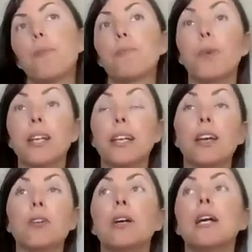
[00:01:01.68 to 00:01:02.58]
Right
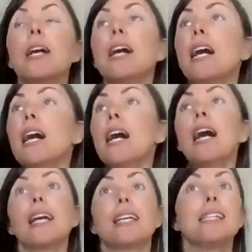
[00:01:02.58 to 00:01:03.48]
now,
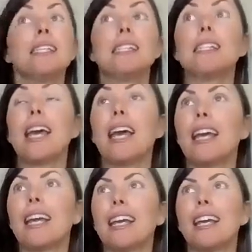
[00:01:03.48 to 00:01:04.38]
I can
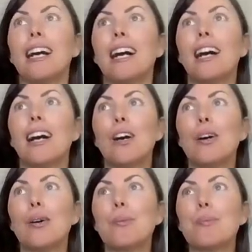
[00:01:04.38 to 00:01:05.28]
say,
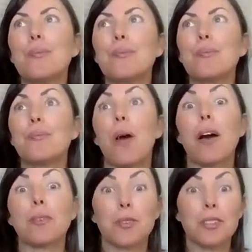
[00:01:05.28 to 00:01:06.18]

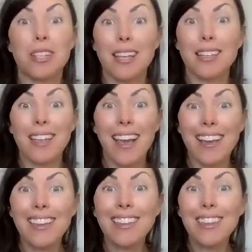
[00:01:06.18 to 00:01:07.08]
wow, so today's
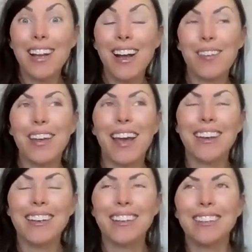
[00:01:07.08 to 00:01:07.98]
the 8th. We
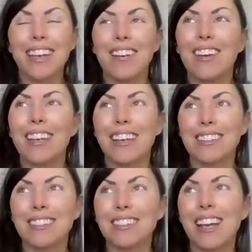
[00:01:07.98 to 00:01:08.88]
had another gateway
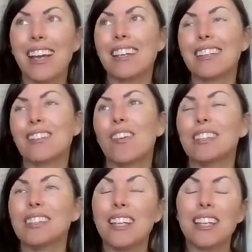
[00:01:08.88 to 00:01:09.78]
yesterday. It's
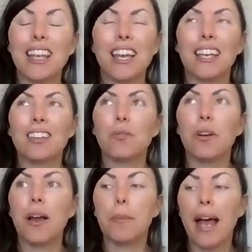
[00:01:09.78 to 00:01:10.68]
Wednesday the 8th
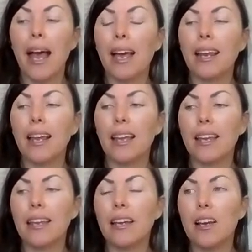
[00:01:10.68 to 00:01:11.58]
where I'm at. And,